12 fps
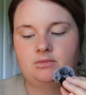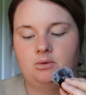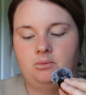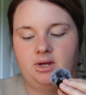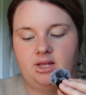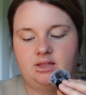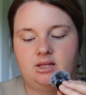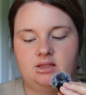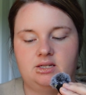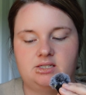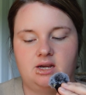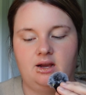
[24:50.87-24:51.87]
with
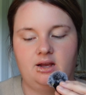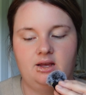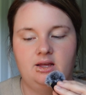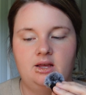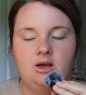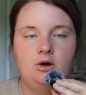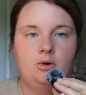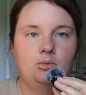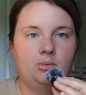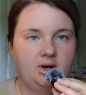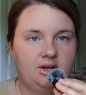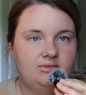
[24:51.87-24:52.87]
the duck.
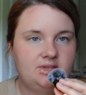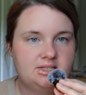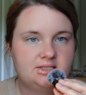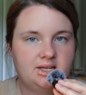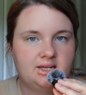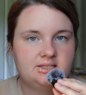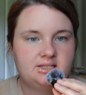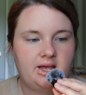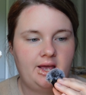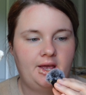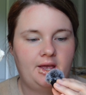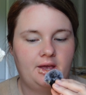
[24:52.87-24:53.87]
One of these gets
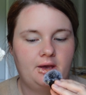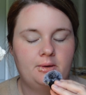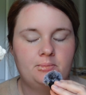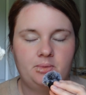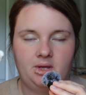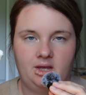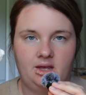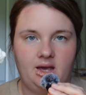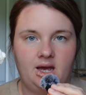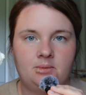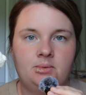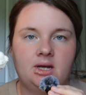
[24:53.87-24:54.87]
a pink
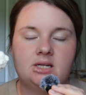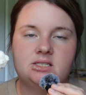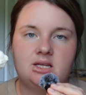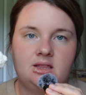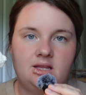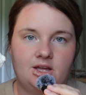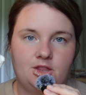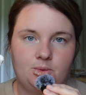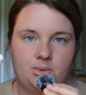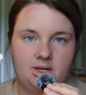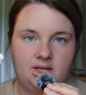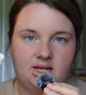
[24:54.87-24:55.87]
headband and the other
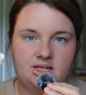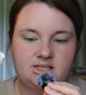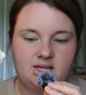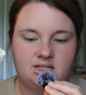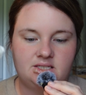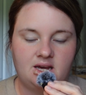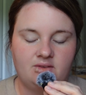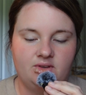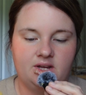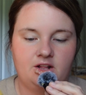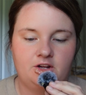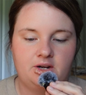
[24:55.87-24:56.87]
one gets a taffy
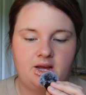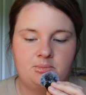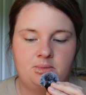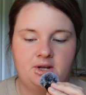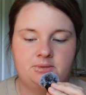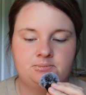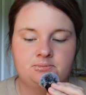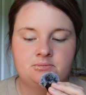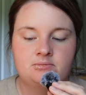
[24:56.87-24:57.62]
colored headband.